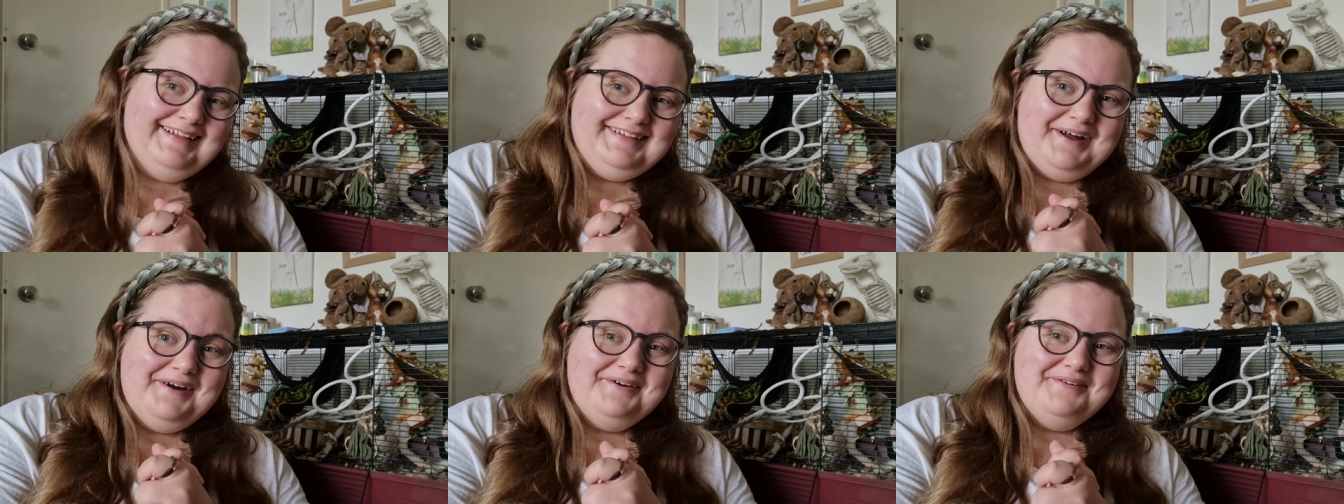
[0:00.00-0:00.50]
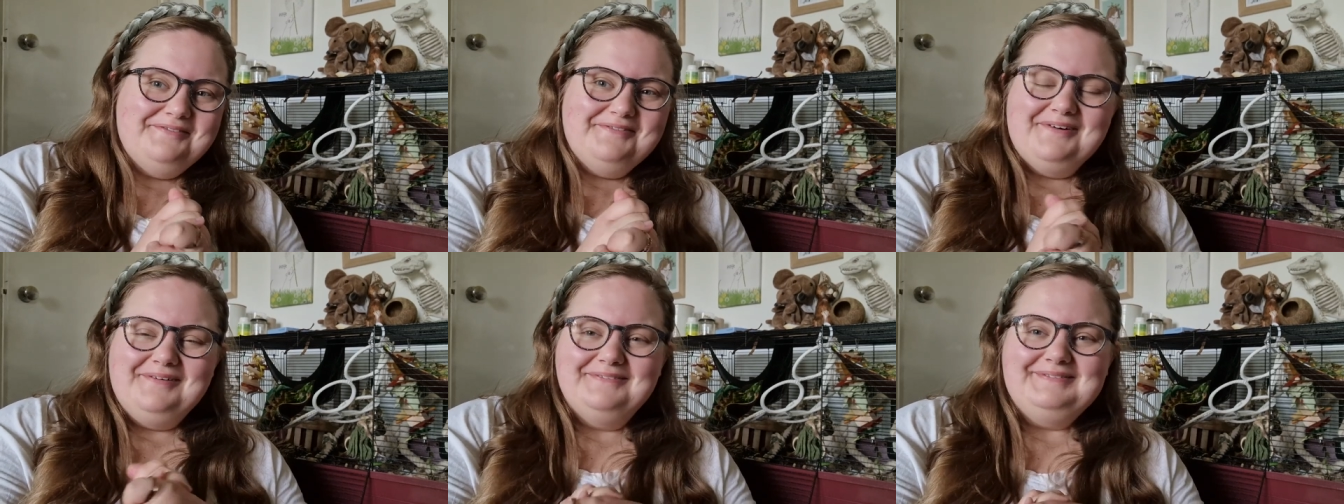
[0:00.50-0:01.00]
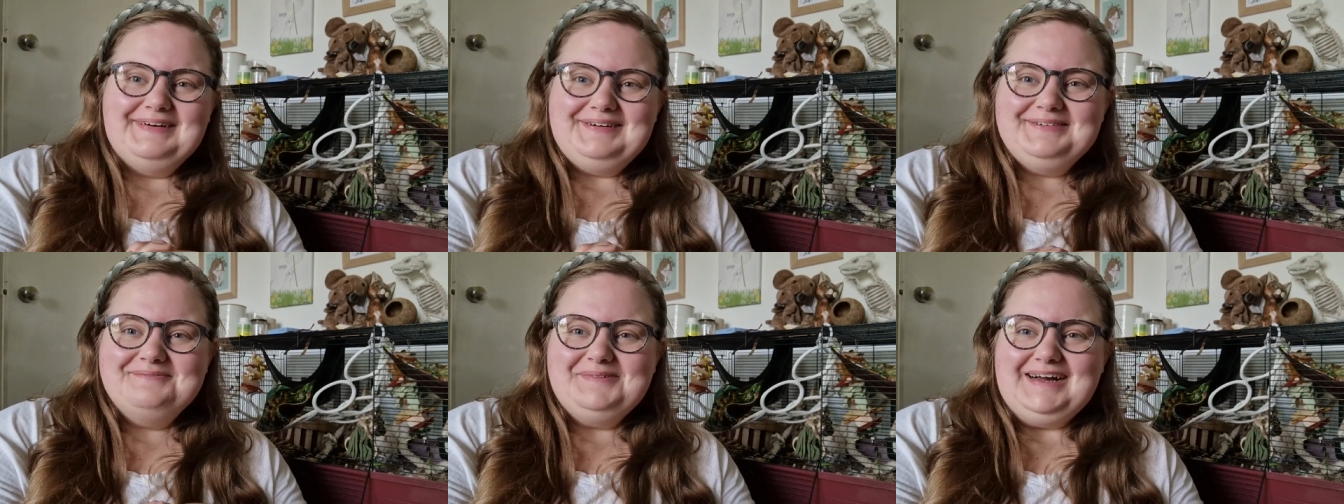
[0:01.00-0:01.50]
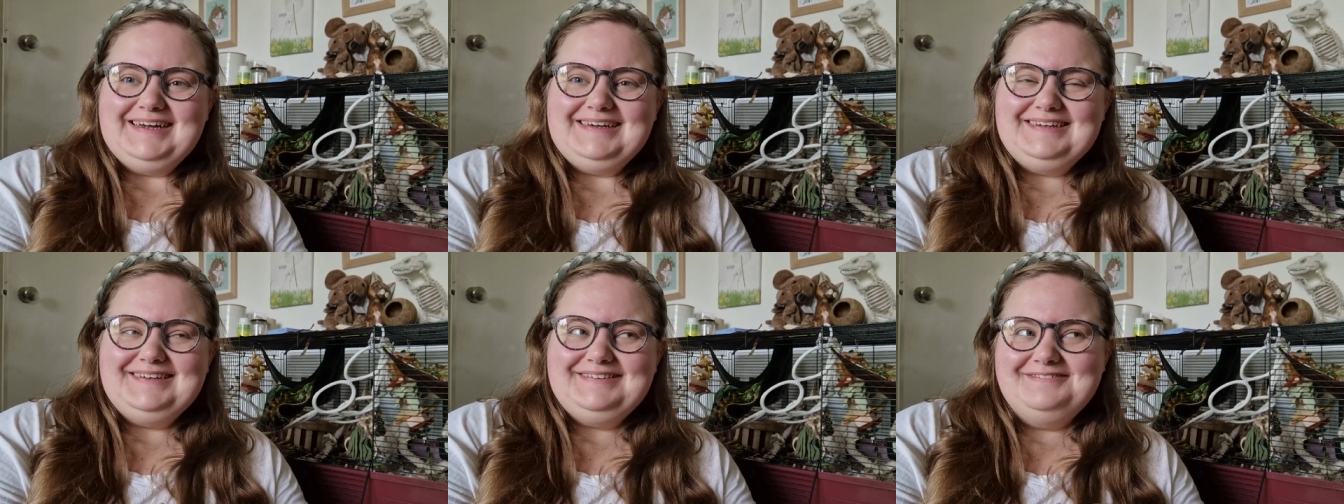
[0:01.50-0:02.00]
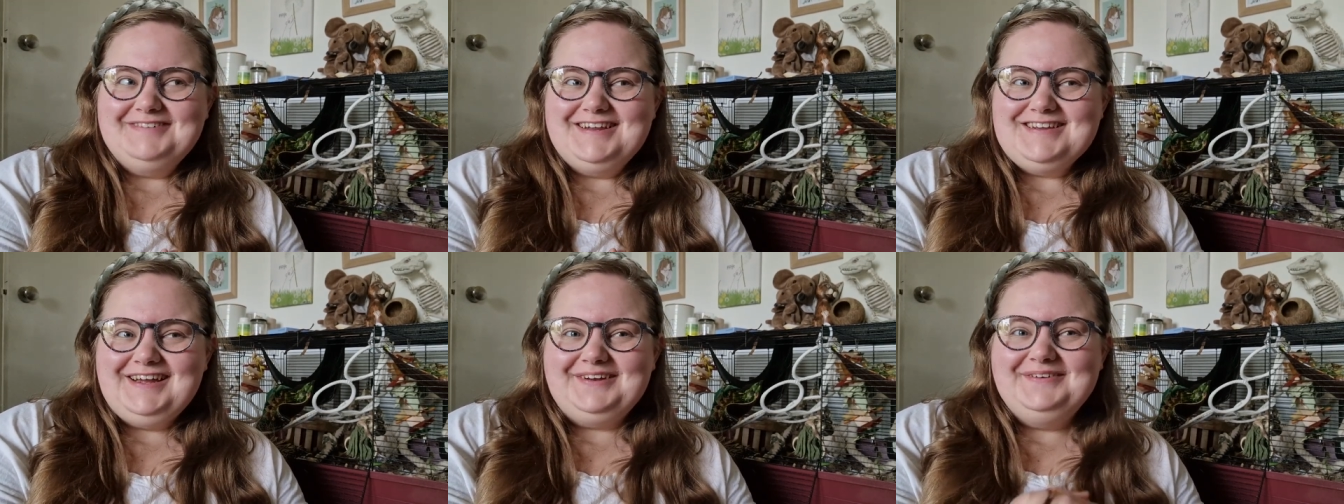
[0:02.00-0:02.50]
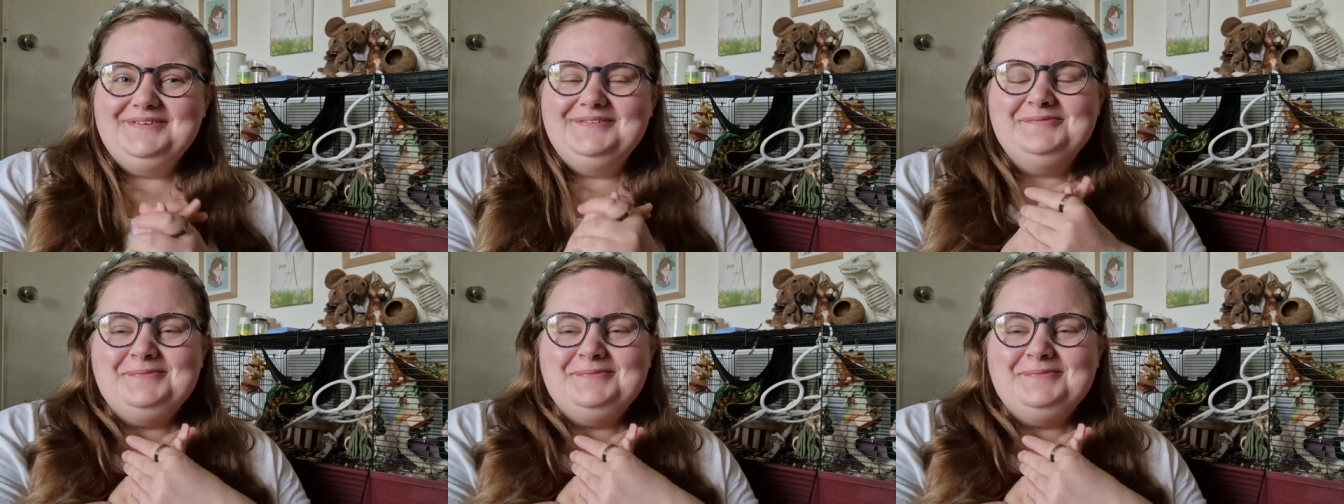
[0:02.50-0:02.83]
Hello, welcome back to my channel.